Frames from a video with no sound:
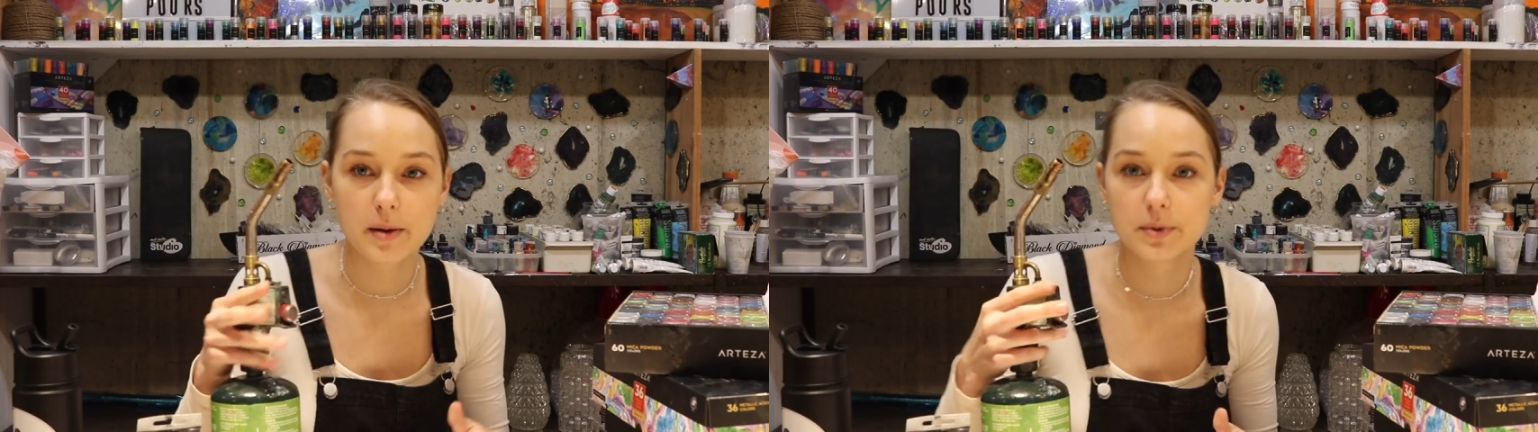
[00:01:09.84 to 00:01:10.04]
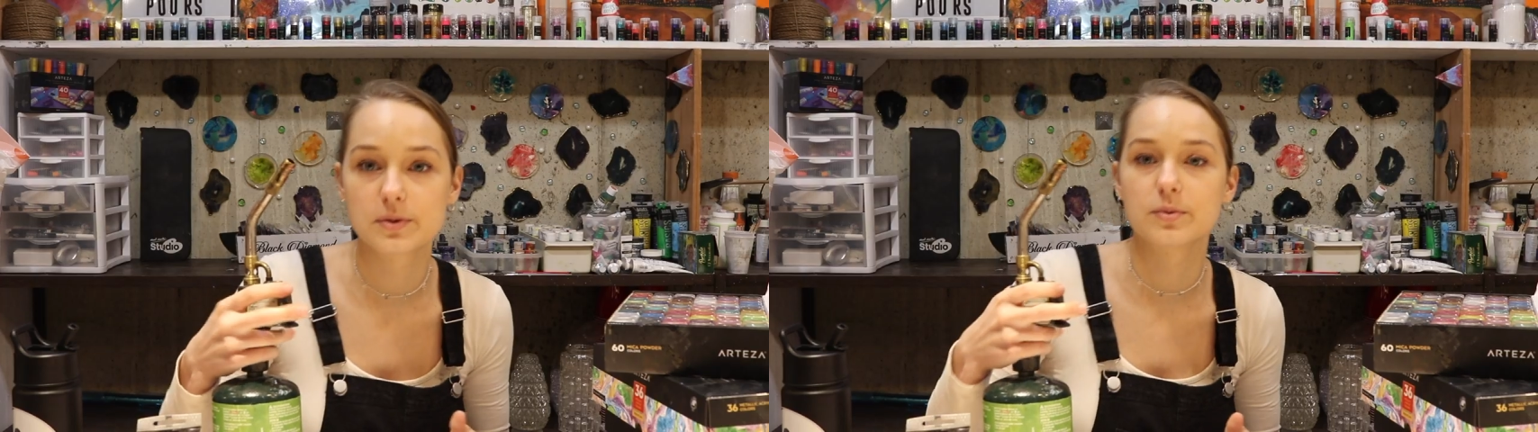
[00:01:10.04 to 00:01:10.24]

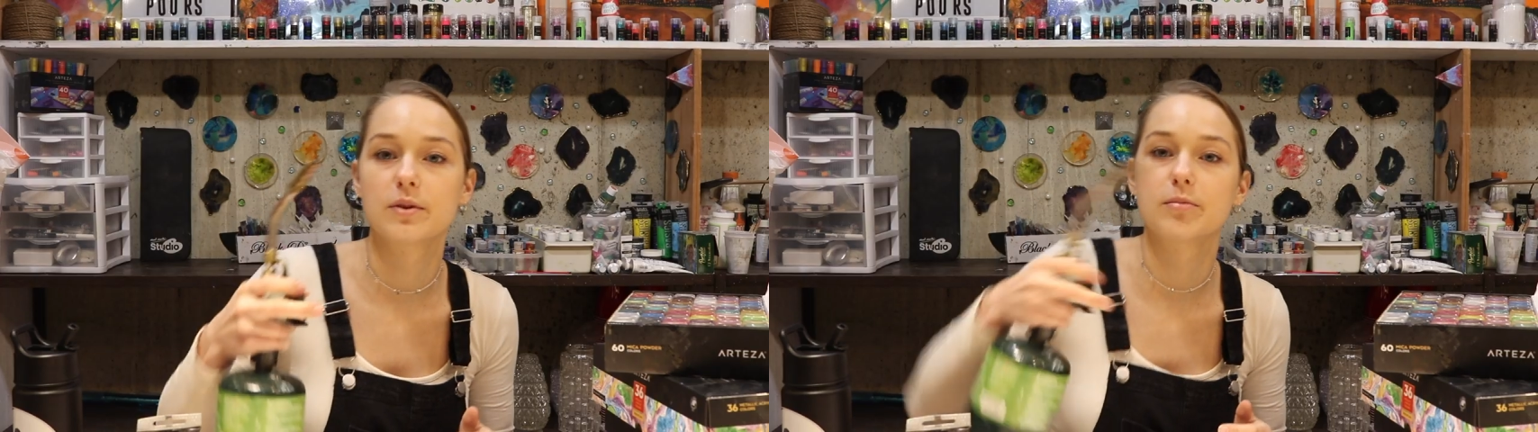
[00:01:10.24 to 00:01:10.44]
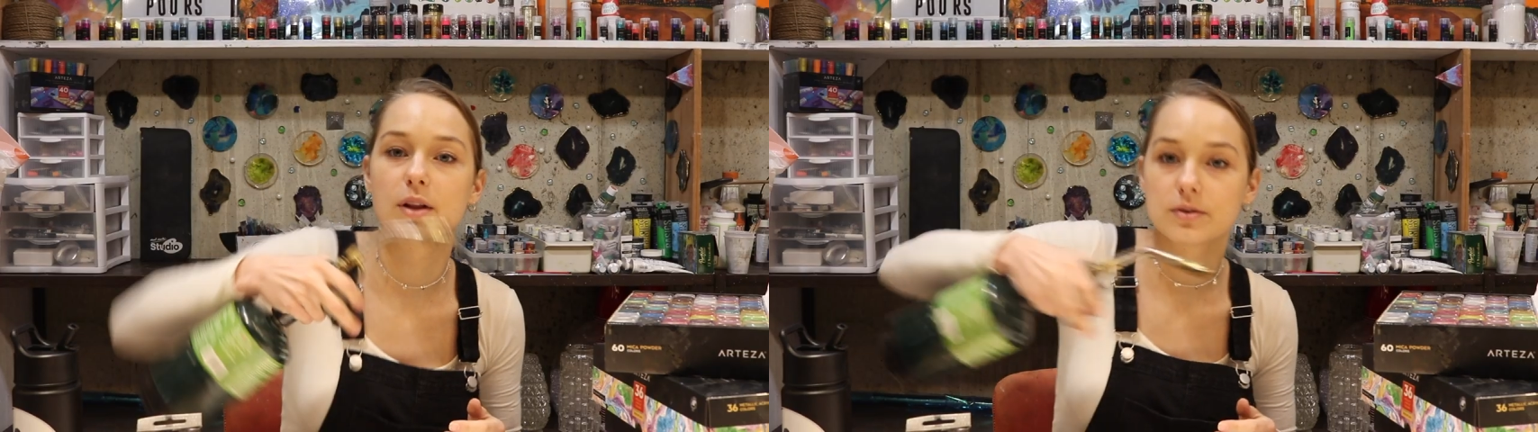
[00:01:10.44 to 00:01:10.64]
a
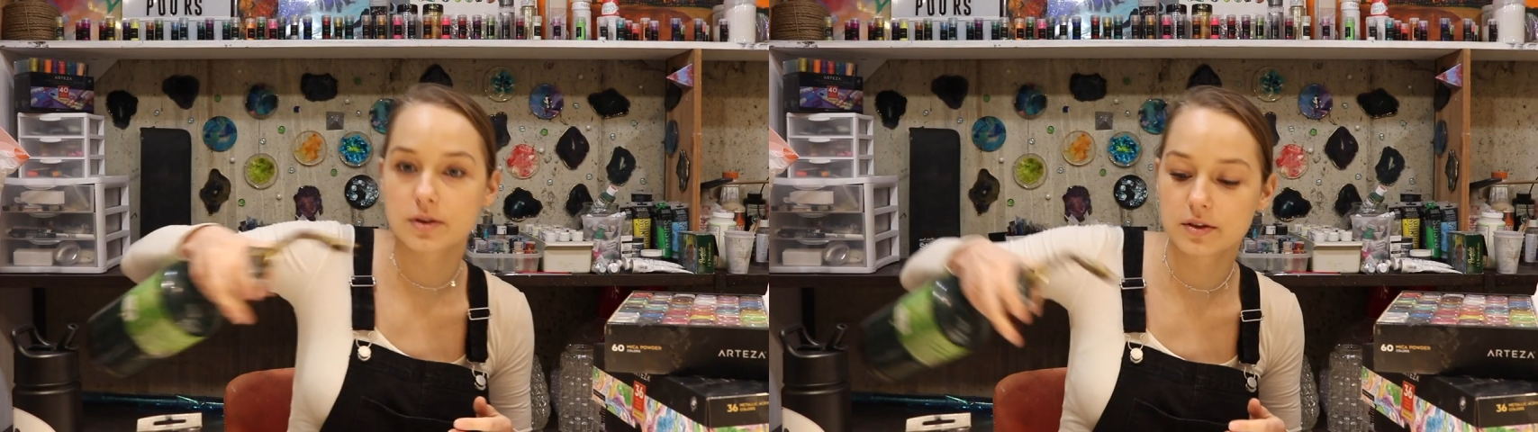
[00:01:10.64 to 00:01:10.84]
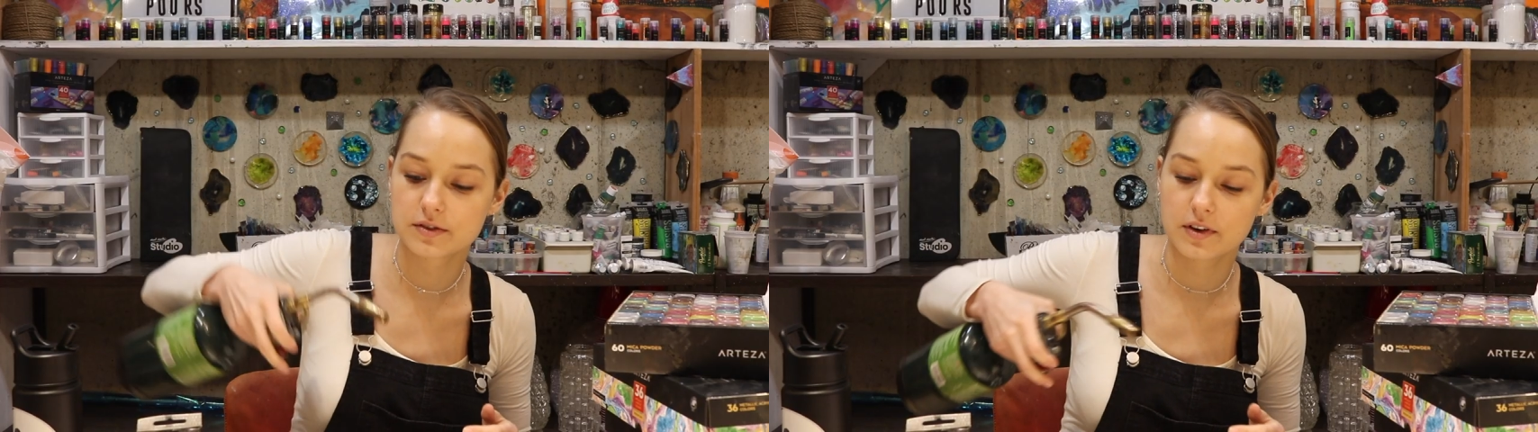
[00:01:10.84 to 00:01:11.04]

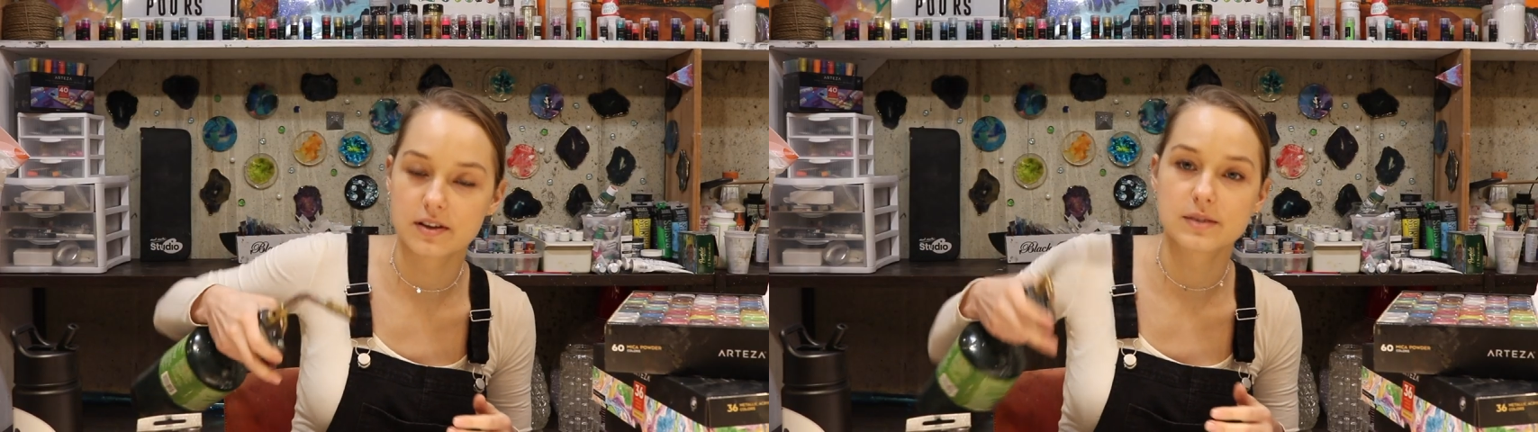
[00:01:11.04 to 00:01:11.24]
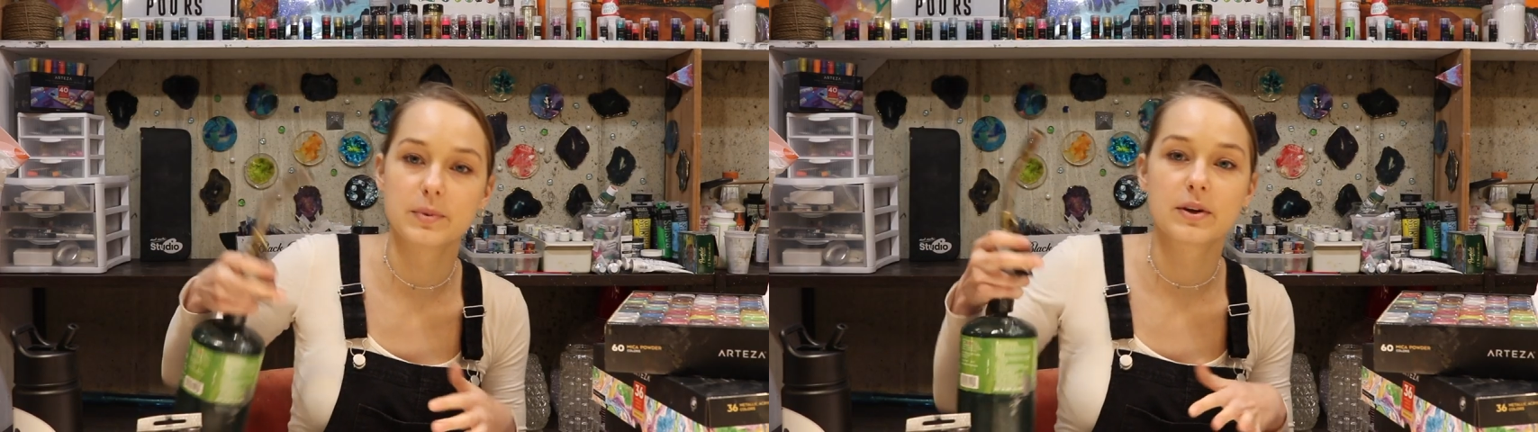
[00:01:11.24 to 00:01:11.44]
hairdryer, a
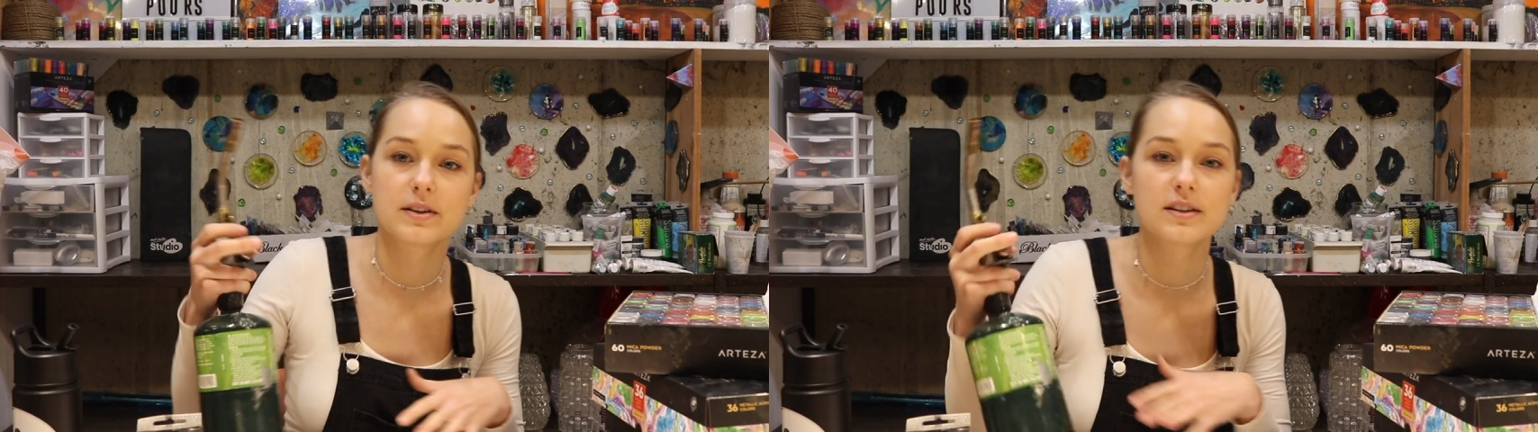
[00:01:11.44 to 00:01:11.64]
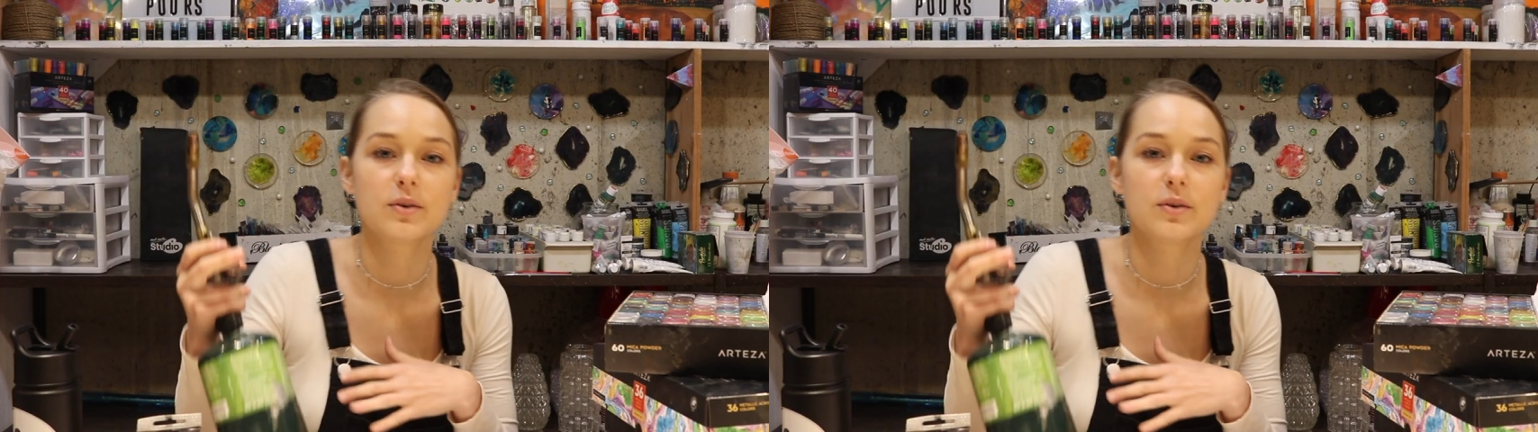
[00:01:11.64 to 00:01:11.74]
heat gun,